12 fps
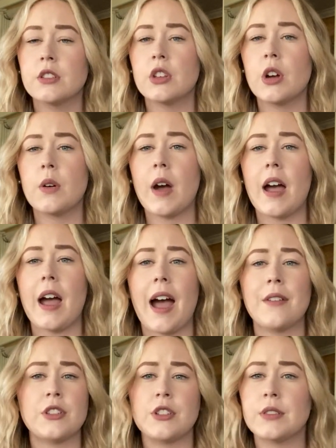So
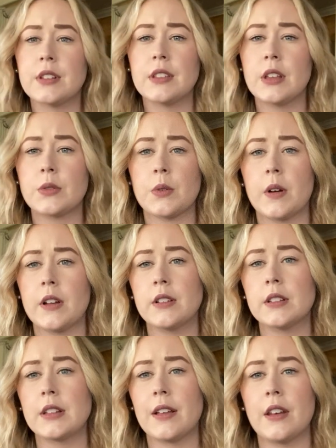after using these
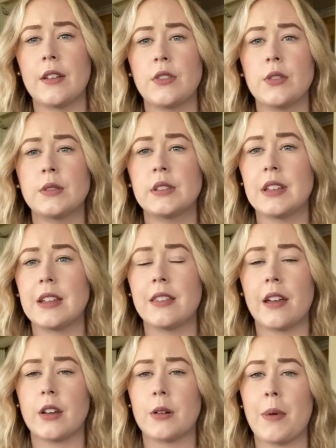oils, and if you see
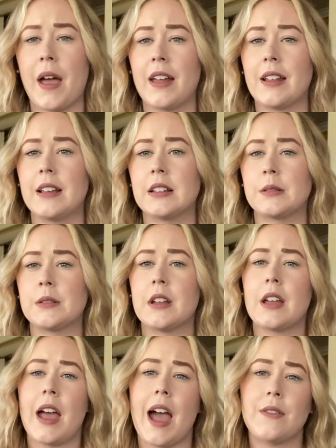that your pet is
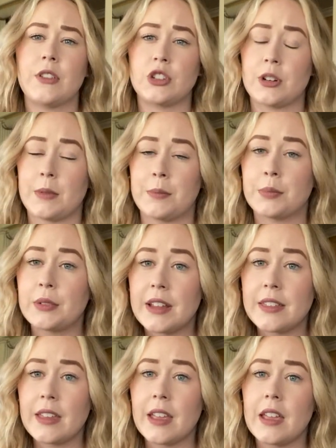having trouble
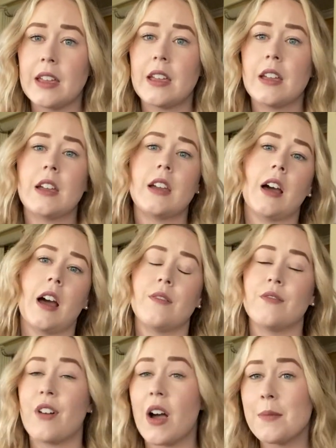breathing, um,
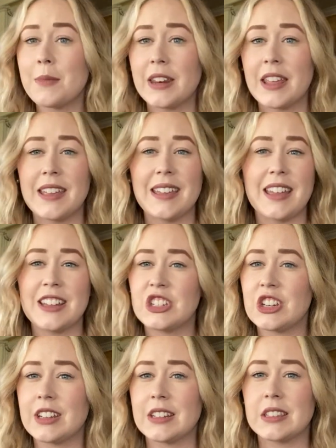vomiting,
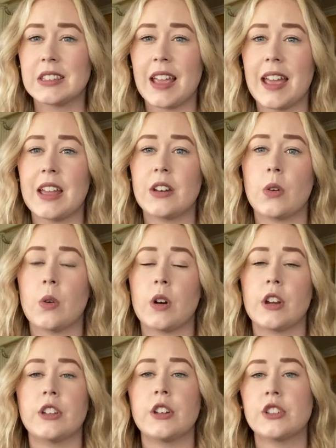itching its skin, or
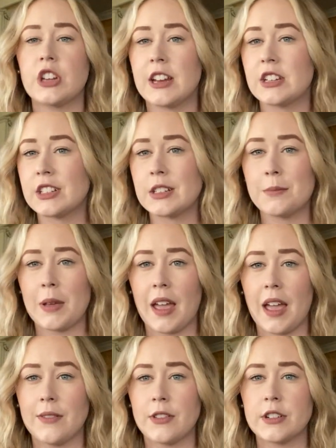you know changes in
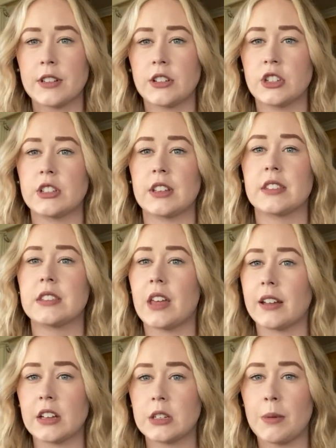behavior such as a
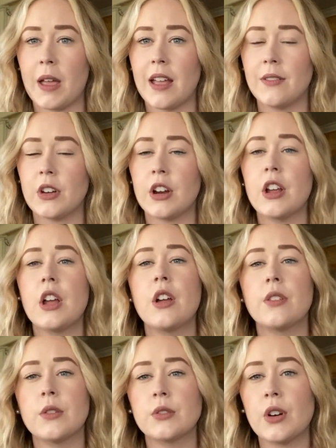sluggish behavior,
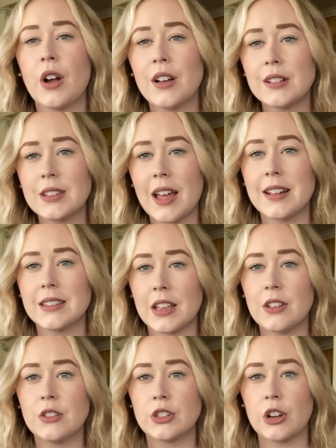those are all signs that
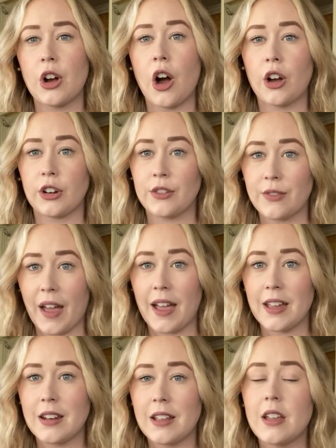you should call your vet.
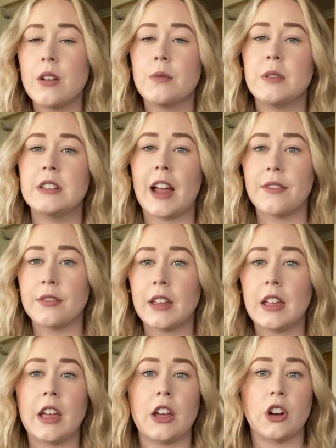We
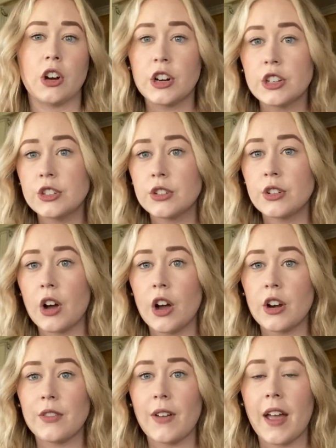definitely encourage you to call
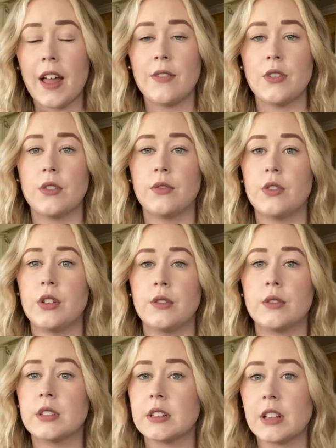your vet if you've
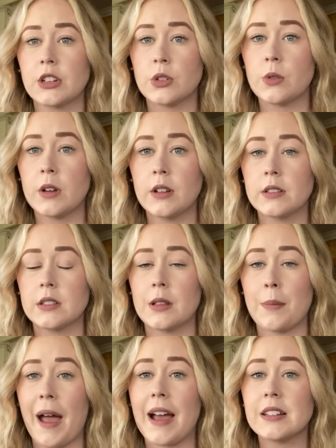used essential oils in the
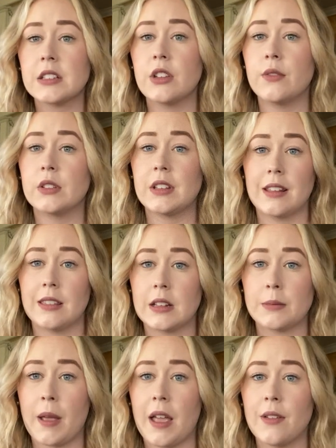past and you've seen this
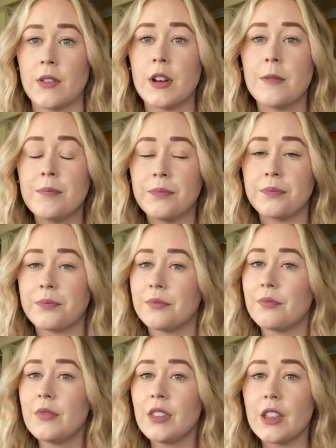behavior.
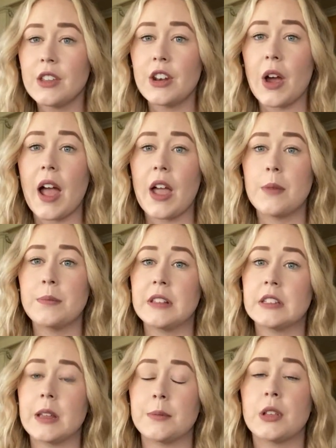You know, I hope
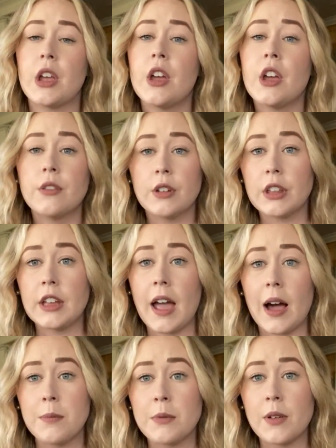these tips really
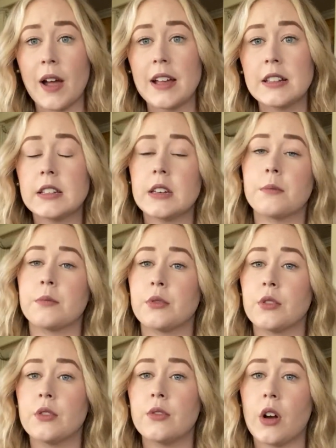help you guys and
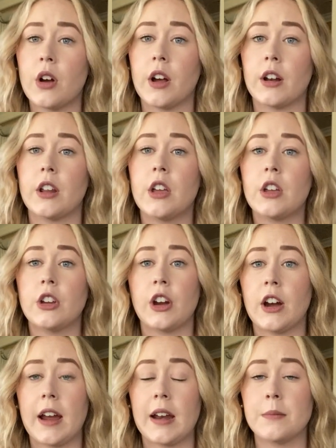improve on
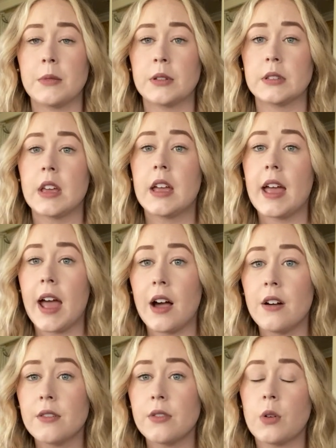your animal's
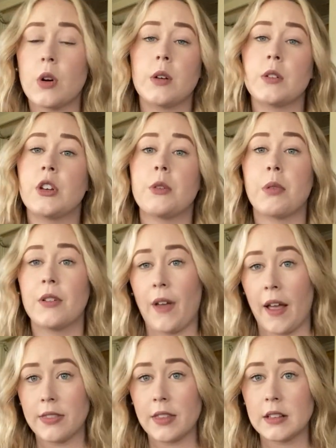health or you know
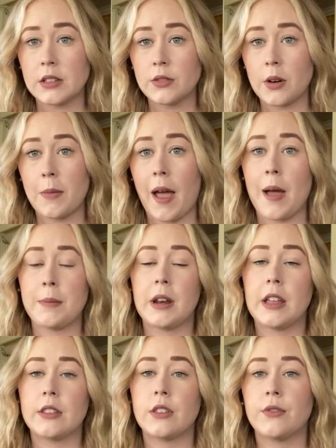prevent this from
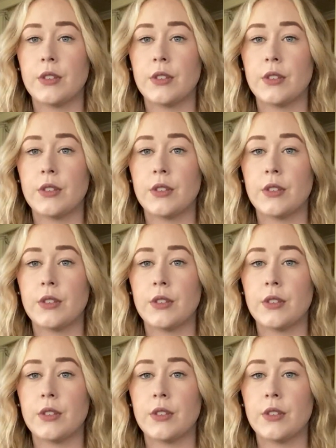happening in the